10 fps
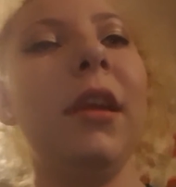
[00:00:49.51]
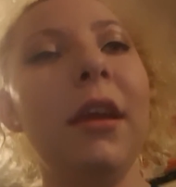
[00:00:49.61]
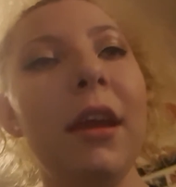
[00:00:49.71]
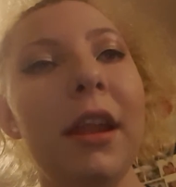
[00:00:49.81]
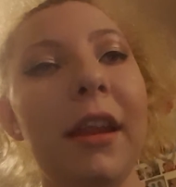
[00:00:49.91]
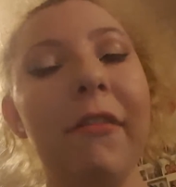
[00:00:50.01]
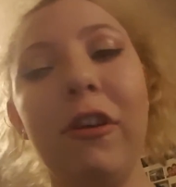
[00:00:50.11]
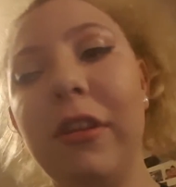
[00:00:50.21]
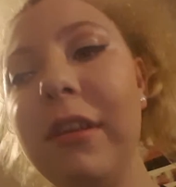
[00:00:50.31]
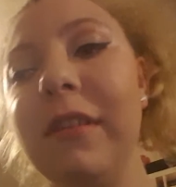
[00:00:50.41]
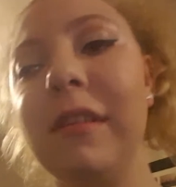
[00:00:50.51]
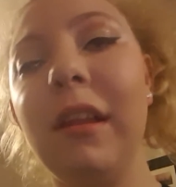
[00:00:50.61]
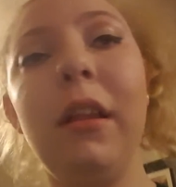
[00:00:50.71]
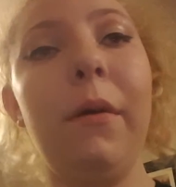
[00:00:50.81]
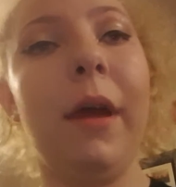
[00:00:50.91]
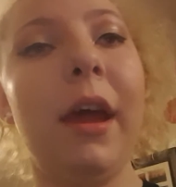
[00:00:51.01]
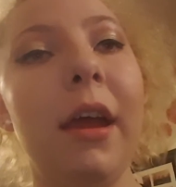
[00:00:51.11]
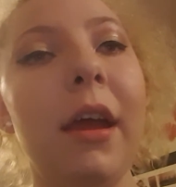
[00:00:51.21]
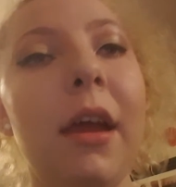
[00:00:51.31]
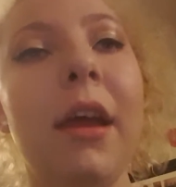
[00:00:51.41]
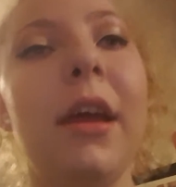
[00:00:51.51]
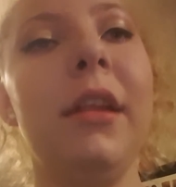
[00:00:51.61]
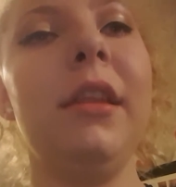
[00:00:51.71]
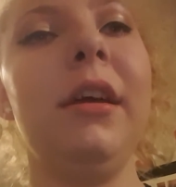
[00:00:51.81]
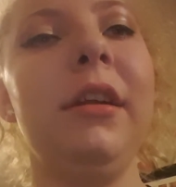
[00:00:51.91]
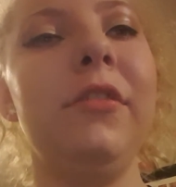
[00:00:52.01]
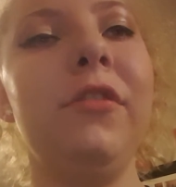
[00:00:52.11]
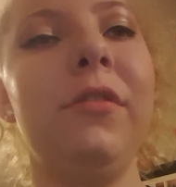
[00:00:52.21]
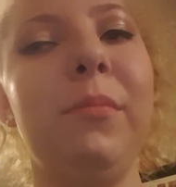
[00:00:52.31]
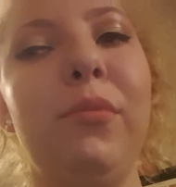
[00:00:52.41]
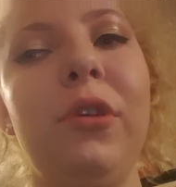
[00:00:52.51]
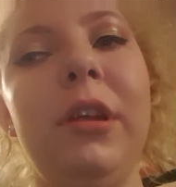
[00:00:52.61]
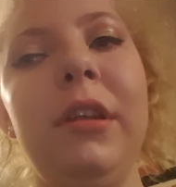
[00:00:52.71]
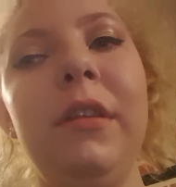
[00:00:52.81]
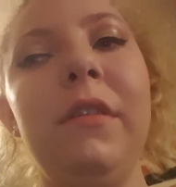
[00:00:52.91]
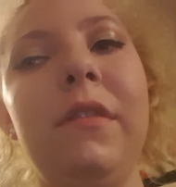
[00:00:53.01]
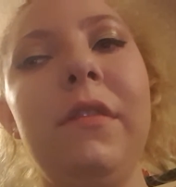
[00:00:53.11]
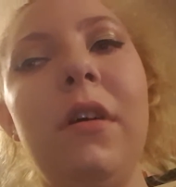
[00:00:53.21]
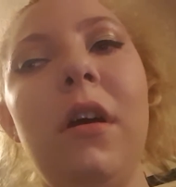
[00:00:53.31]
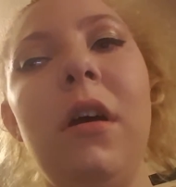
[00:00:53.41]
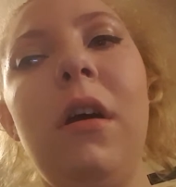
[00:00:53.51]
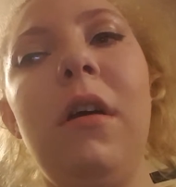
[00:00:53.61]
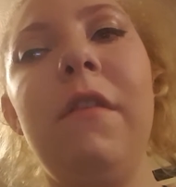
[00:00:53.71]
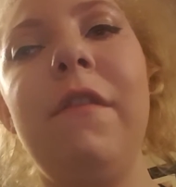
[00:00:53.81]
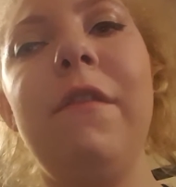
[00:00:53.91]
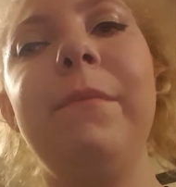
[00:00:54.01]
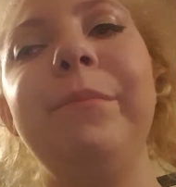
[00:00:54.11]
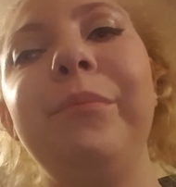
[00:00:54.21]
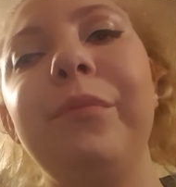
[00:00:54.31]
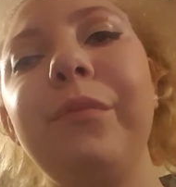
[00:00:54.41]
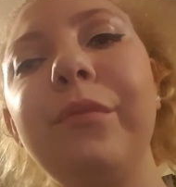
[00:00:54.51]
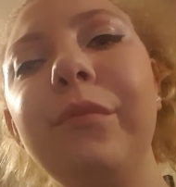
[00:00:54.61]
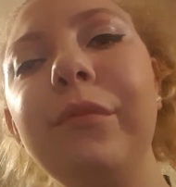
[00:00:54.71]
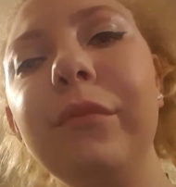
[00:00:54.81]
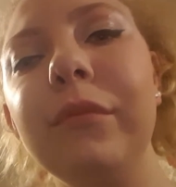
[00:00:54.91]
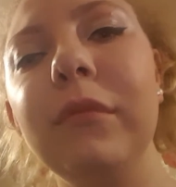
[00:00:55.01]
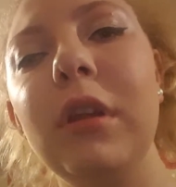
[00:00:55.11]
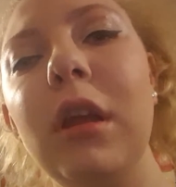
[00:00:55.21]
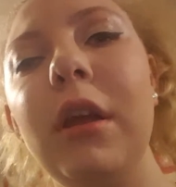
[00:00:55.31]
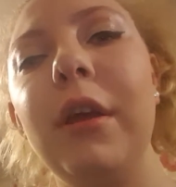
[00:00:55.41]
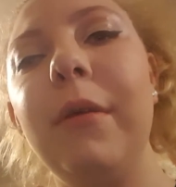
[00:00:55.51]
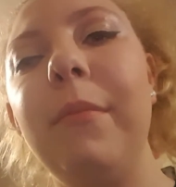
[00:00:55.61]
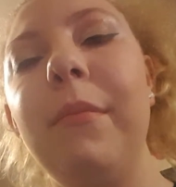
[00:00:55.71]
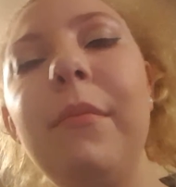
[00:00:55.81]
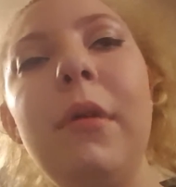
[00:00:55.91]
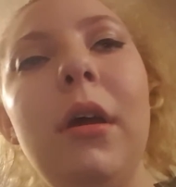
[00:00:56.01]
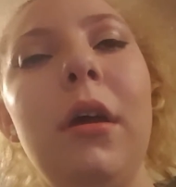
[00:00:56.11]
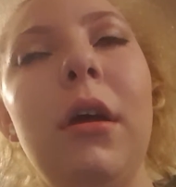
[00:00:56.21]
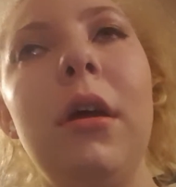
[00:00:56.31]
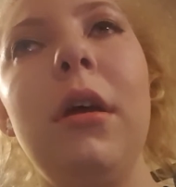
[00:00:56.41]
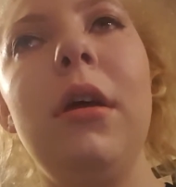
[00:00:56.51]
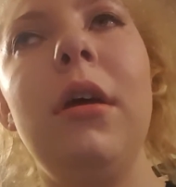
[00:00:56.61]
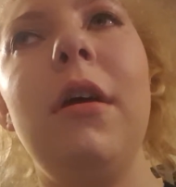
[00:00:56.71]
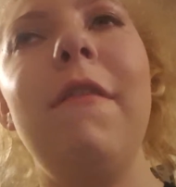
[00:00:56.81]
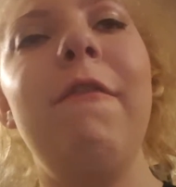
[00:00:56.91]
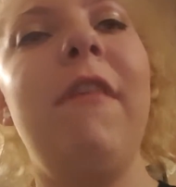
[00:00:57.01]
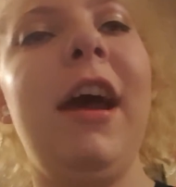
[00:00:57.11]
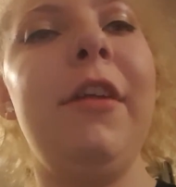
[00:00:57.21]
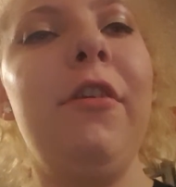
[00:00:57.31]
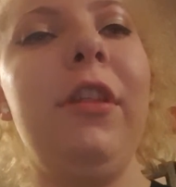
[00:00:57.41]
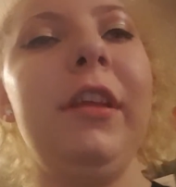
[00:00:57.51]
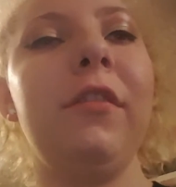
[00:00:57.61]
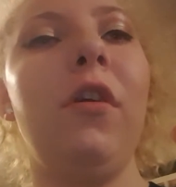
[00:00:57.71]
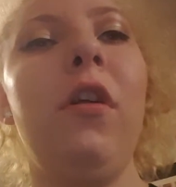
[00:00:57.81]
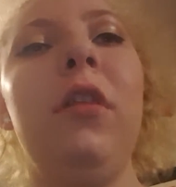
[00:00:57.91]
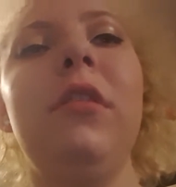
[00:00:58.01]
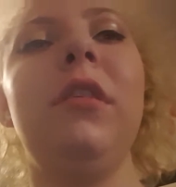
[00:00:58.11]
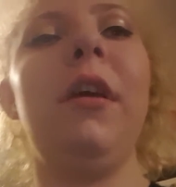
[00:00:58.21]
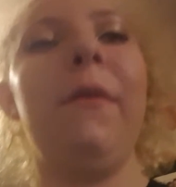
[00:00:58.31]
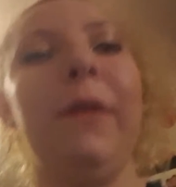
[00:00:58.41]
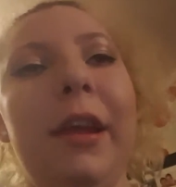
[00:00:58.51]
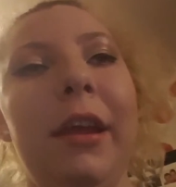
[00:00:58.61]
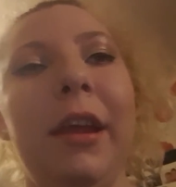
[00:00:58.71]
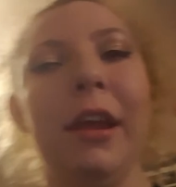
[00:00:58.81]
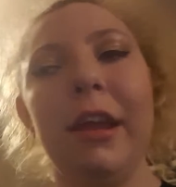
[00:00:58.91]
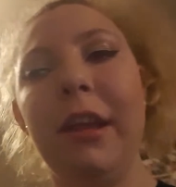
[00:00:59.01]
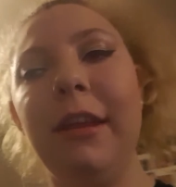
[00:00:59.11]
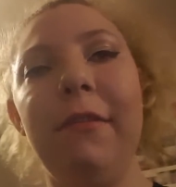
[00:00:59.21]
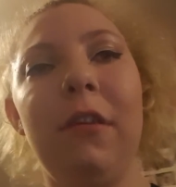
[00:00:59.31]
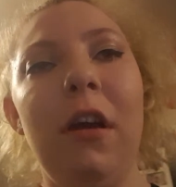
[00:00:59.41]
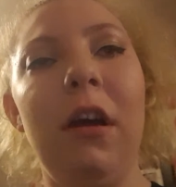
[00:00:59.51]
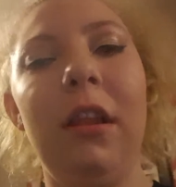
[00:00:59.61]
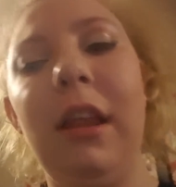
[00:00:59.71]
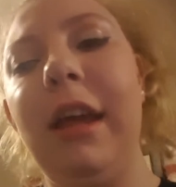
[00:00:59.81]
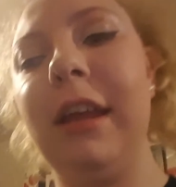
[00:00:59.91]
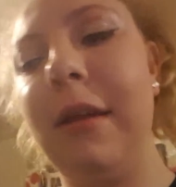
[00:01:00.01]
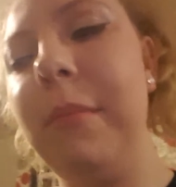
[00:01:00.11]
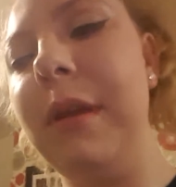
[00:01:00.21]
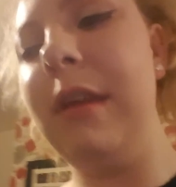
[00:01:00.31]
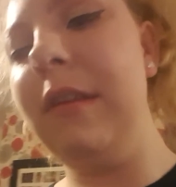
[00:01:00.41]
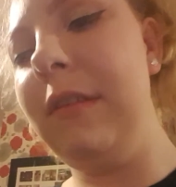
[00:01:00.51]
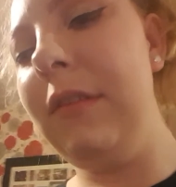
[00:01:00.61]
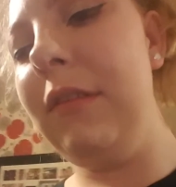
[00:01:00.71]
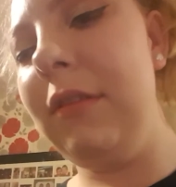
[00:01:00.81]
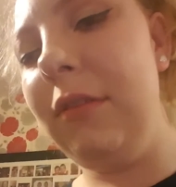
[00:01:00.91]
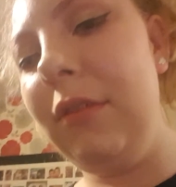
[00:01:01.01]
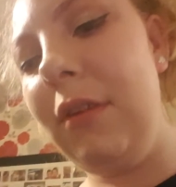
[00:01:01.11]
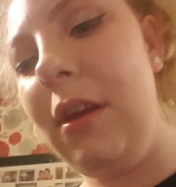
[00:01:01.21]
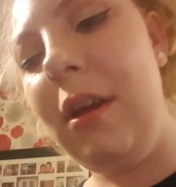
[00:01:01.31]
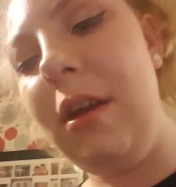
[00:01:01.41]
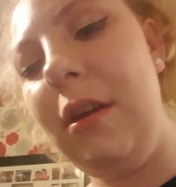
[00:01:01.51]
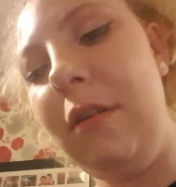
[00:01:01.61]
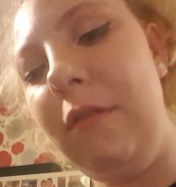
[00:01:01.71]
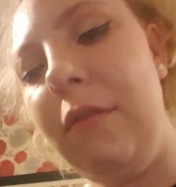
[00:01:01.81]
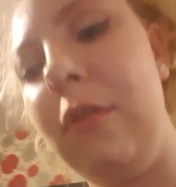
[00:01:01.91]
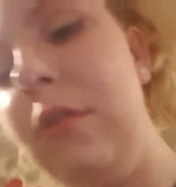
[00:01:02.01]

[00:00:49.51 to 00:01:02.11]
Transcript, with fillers: and then I've got this silhouette and that just prints off um, vinyl it's called so it you've got like a piece of